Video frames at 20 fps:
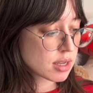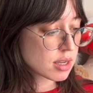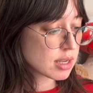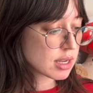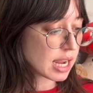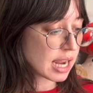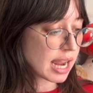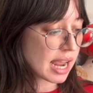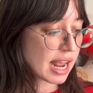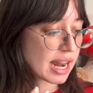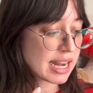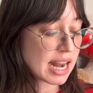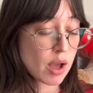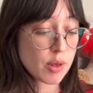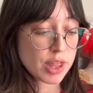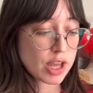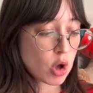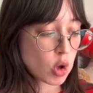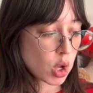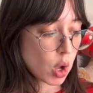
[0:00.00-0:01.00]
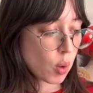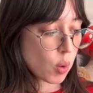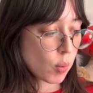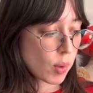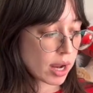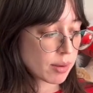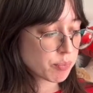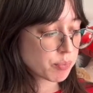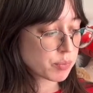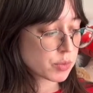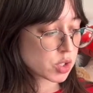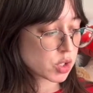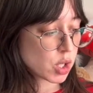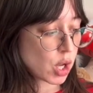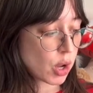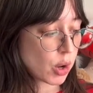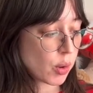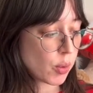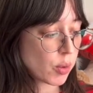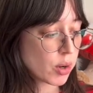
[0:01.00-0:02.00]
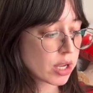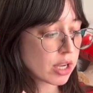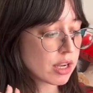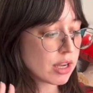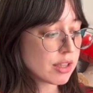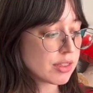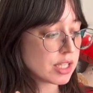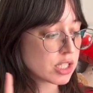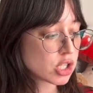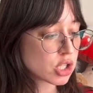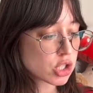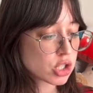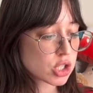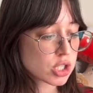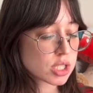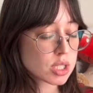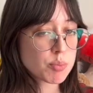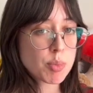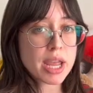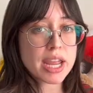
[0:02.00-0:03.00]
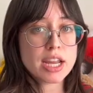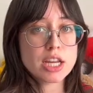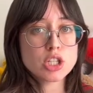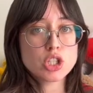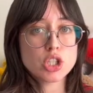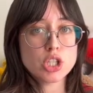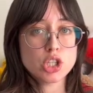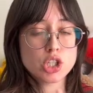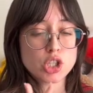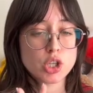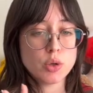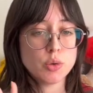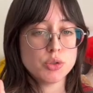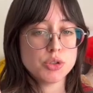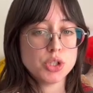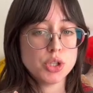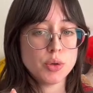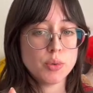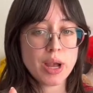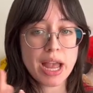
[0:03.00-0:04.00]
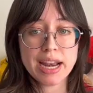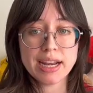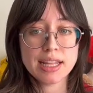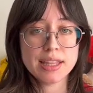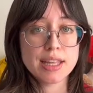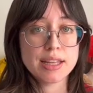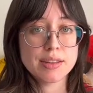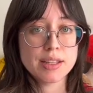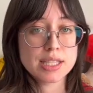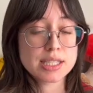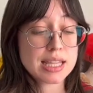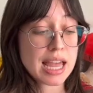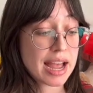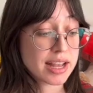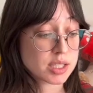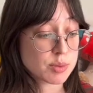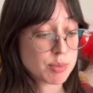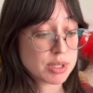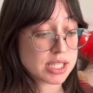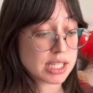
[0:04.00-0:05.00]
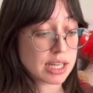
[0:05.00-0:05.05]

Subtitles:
And now they all go away. So this is just a page that shows you anything that has missing